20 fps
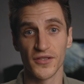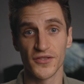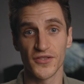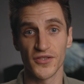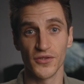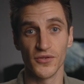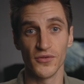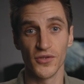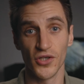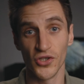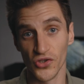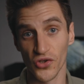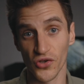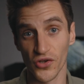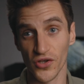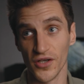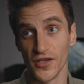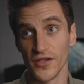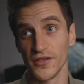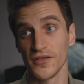to
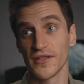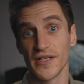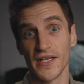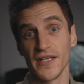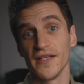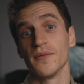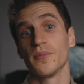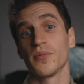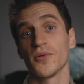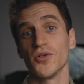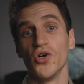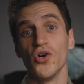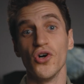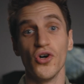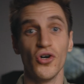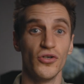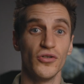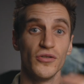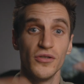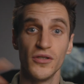another clip
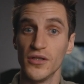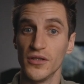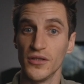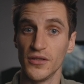or